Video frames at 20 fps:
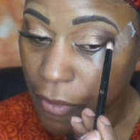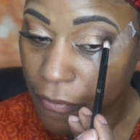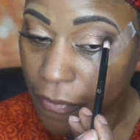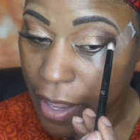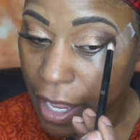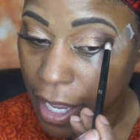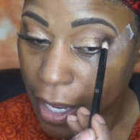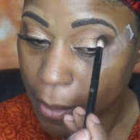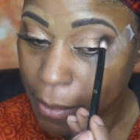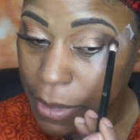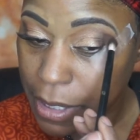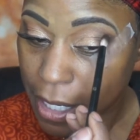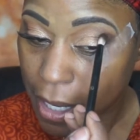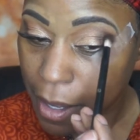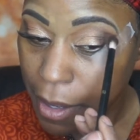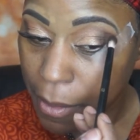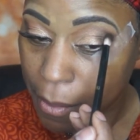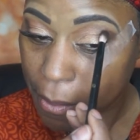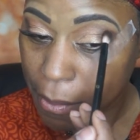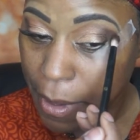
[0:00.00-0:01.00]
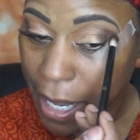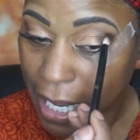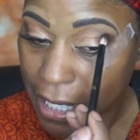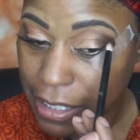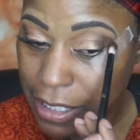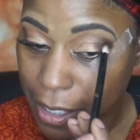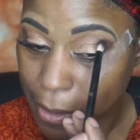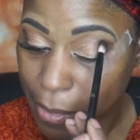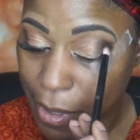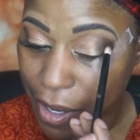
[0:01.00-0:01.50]
famed
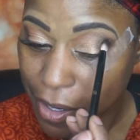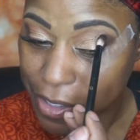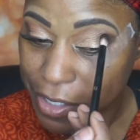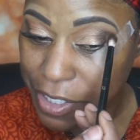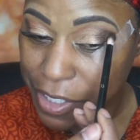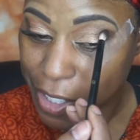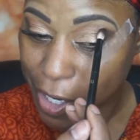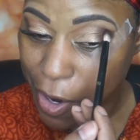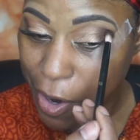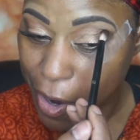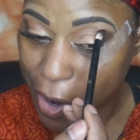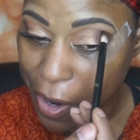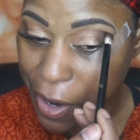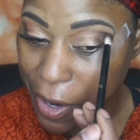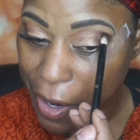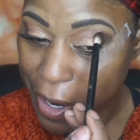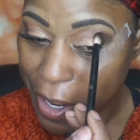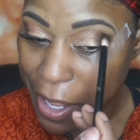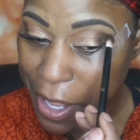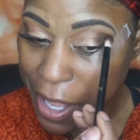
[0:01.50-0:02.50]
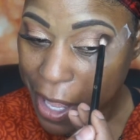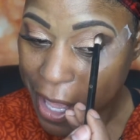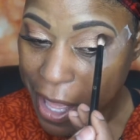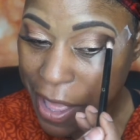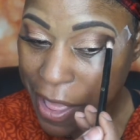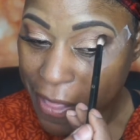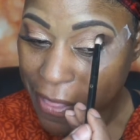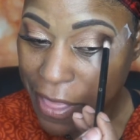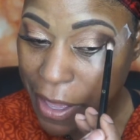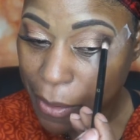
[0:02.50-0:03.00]
basketball star.
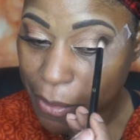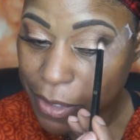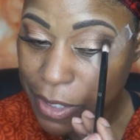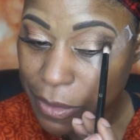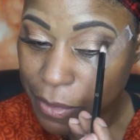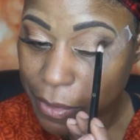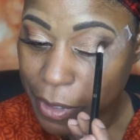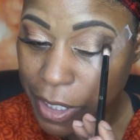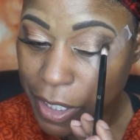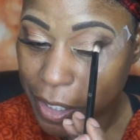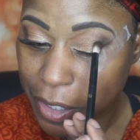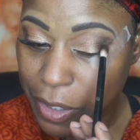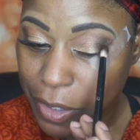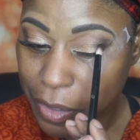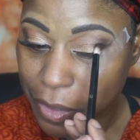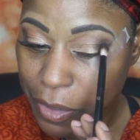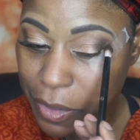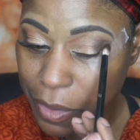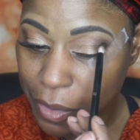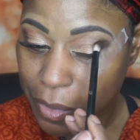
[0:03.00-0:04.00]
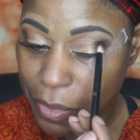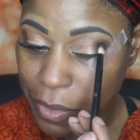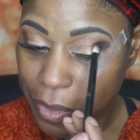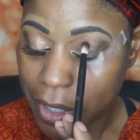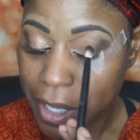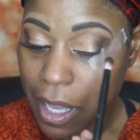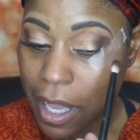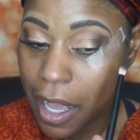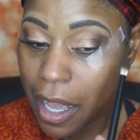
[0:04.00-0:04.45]
That was really cool.